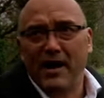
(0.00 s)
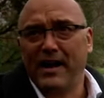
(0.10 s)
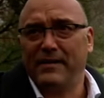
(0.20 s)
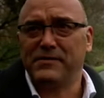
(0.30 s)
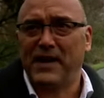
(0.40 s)

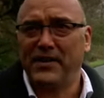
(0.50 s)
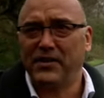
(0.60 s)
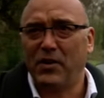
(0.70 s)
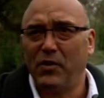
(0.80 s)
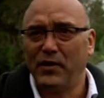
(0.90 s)
car comes
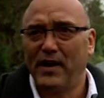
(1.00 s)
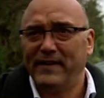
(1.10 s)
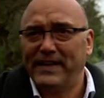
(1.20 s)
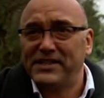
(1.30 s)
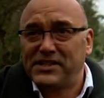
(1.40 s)
round the
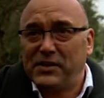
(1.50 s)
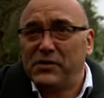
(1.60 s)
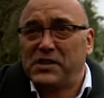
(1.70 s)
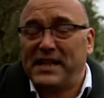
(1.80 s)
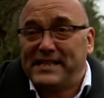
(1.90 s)
corner. He can
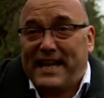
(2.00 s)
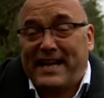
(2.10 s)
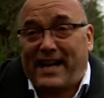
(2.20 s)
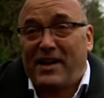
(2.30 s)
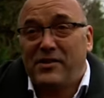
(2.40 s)
still see he's
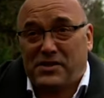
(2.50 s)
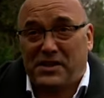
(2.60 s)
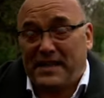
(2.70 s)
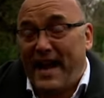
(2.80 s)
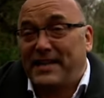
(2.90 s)
getting
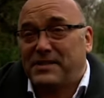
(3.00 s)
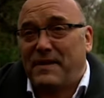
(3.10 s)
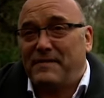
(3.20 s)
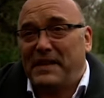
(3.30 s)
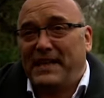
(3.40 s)
closer to now
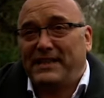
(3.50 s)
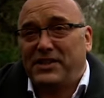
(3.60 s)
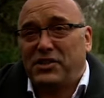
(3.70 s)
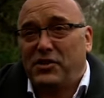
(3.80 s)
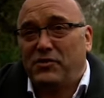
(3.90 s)
to Emily
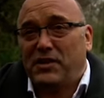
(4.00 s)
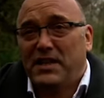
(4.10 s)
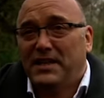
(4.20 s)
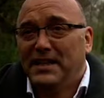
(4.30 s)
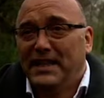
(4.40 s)
and the
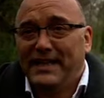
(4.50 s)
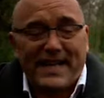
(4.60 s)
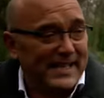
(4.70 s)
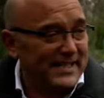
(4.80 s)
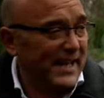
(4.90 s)
children.
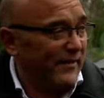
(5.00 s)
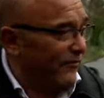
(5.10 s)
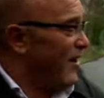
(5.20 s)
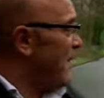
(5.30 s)
And that's it.